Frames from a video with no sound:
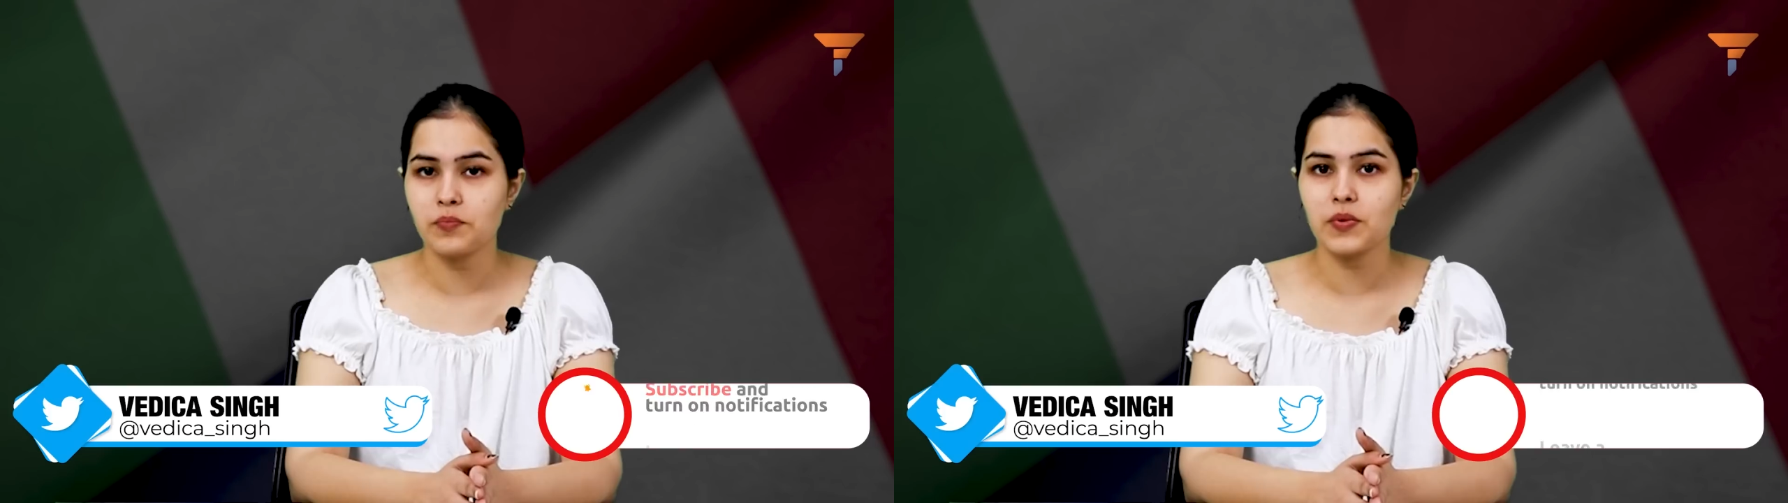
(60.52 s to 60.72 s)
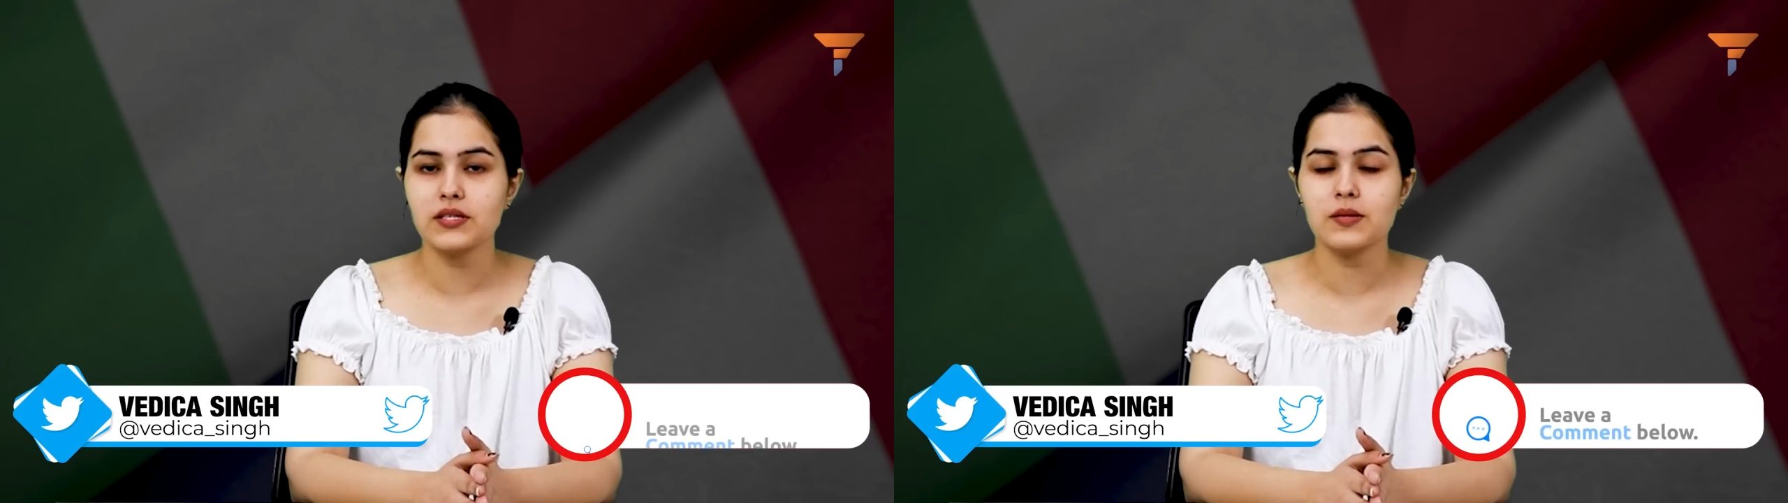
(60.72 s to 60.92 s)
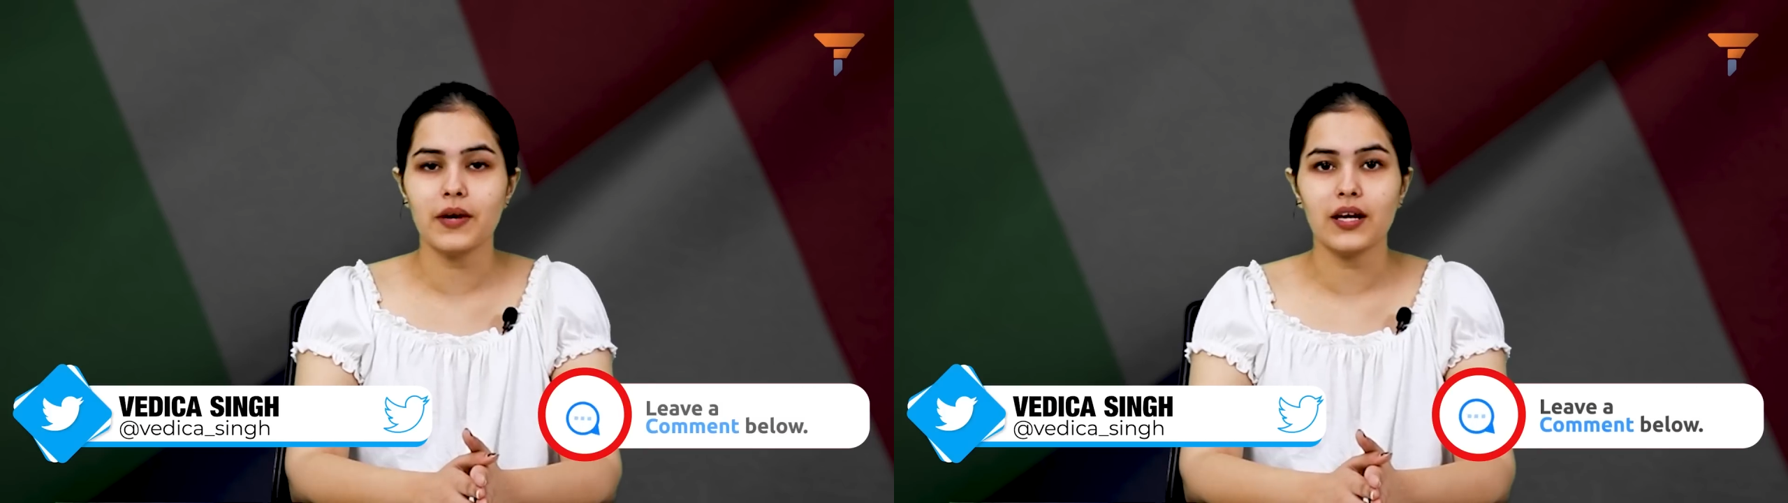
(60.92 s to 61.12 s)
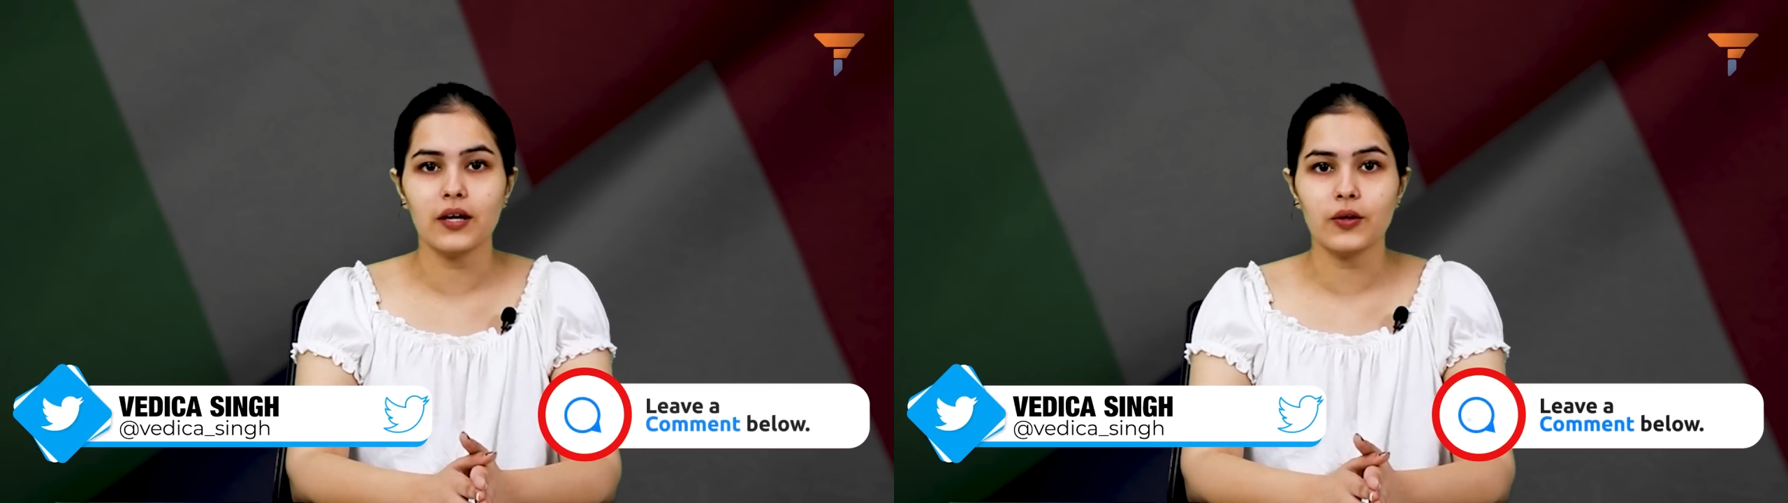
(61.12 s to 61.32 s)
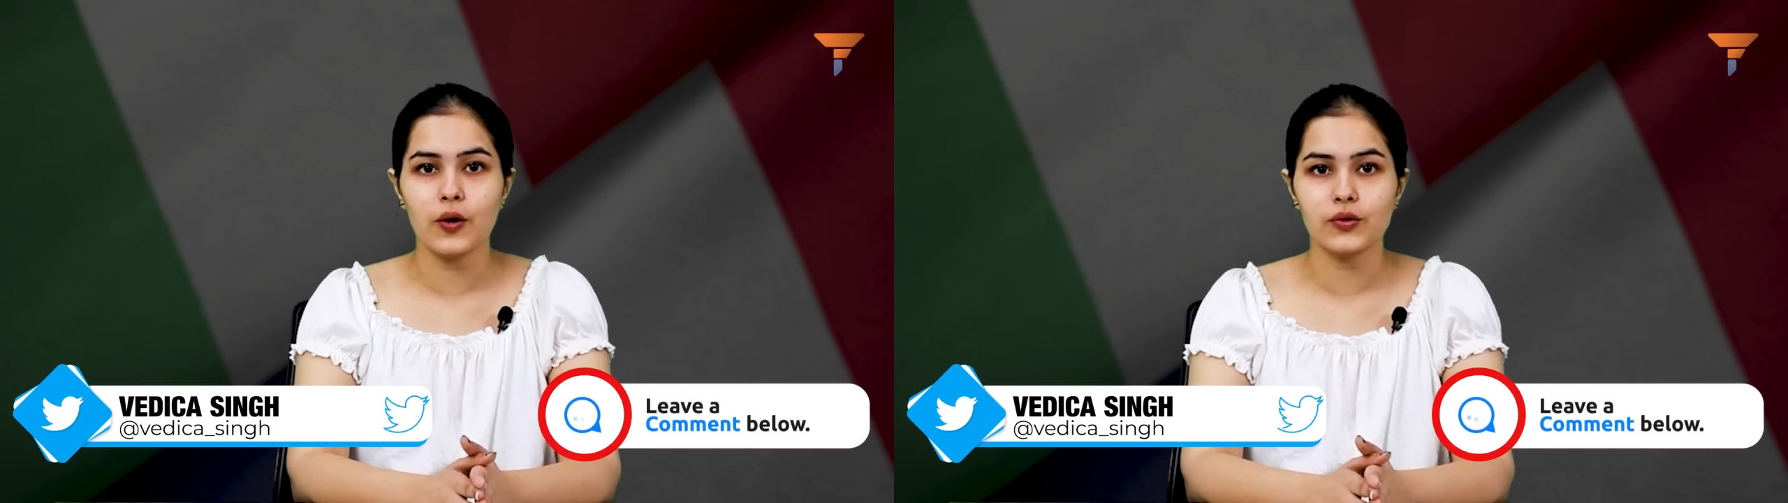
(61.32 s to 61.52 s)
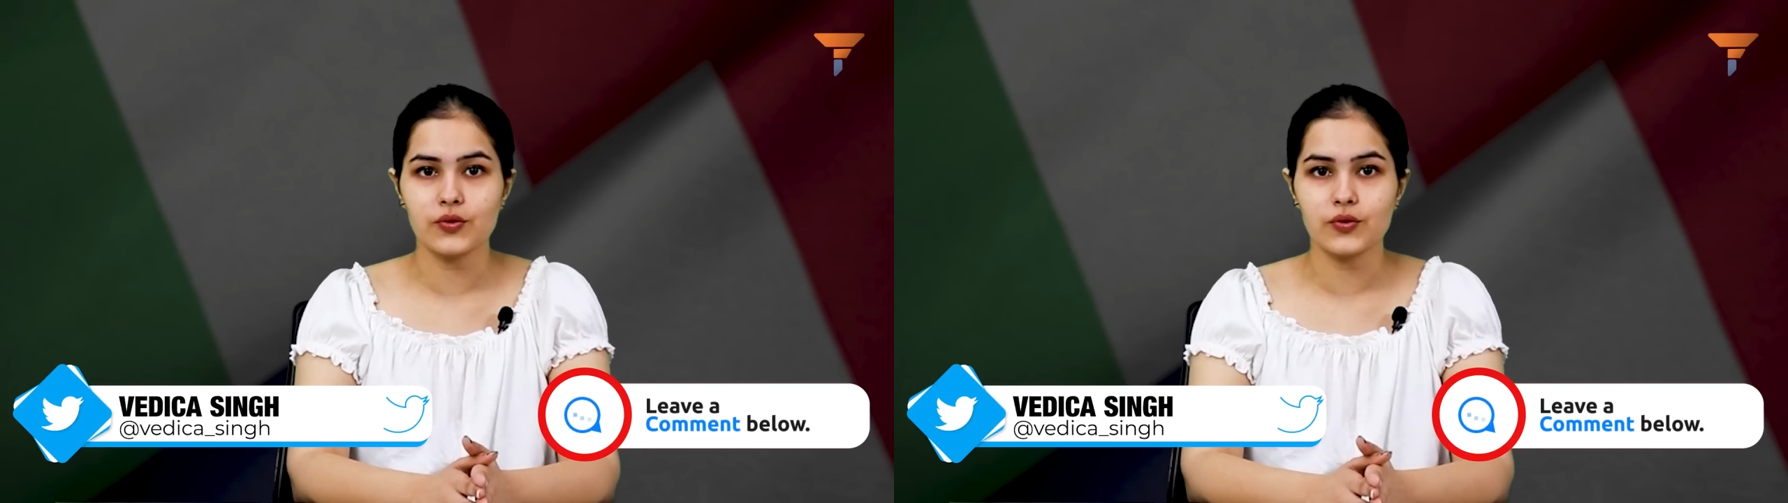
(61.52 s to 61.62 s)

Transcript: and press the bell icon